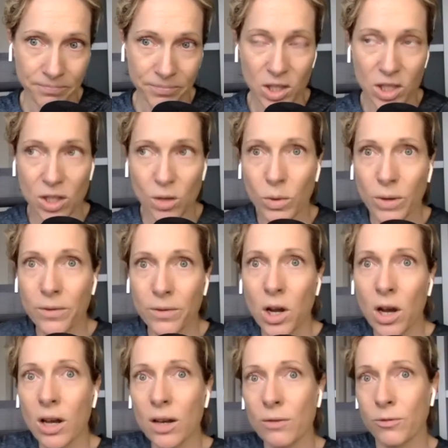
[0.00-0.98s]
So we've
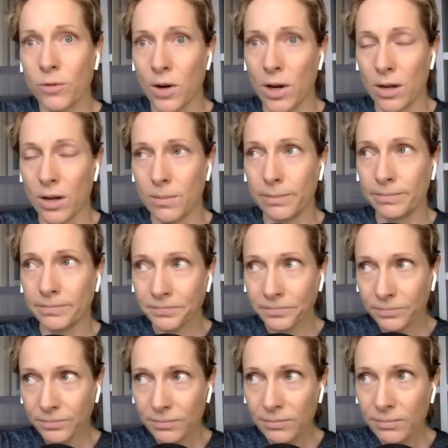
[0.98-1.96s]
gone from,
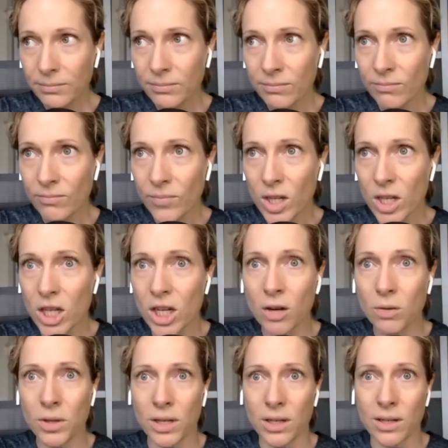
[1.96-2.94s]

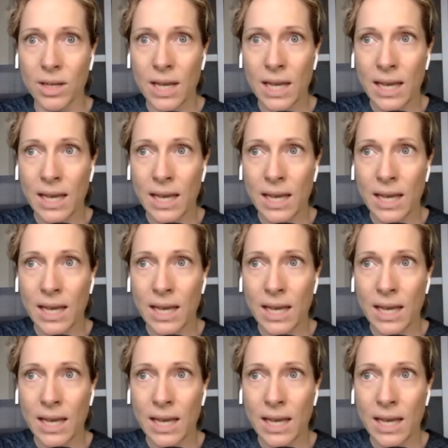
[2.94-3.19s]
the